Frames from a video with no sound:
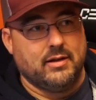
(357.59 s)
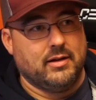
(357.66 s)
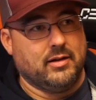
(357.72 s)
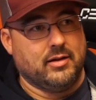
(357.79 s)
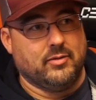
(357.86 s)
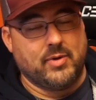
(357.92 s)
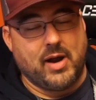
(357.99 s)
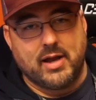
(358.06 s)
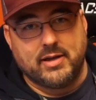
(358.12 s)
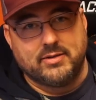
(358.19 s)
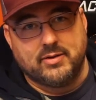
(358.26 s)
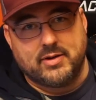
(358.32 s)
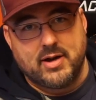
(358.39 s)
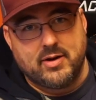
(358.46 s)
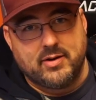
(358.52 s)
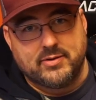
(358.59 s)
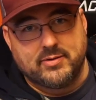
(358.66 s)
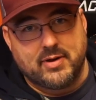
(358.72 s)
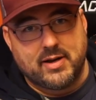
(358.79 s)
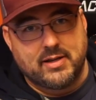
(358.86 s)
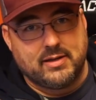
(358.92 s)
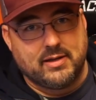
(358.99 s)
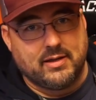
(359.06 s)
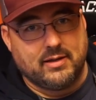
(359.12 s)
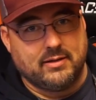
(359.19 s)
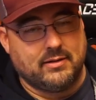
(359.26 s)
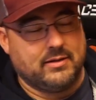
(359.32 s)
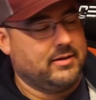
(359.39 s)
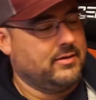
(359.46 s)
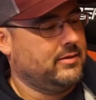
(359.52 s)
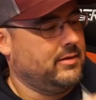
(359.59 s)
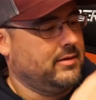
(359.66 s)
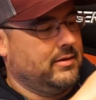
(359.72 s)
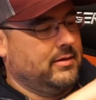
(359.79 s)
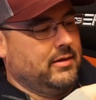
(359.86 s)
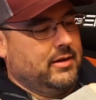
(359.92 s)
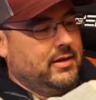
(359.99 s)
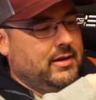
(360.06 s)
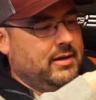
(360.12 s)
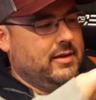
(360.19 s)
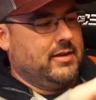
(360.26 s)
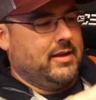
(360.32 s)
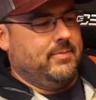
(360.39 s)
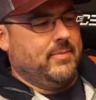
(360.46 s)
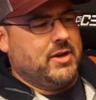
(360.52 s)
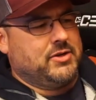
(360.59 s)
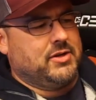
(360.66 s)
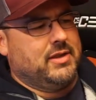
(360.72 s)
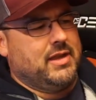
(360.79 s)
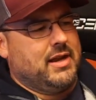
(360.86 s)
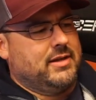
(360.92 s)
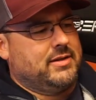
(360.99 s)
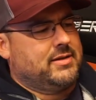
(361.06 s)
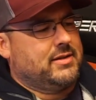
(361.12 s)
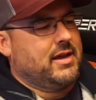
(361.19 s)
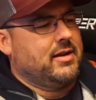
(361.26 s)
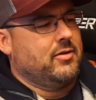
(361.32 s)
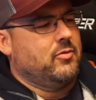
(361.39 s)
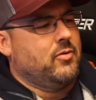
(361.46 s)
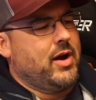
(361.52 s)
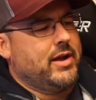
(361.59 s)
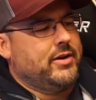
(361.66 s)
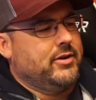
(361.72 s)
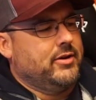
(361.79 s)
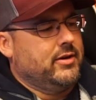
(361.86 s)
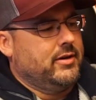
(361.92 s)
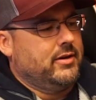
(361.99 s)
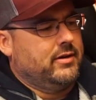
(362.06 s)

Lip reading: rides or carries or anything. They mentioned that it's got a wider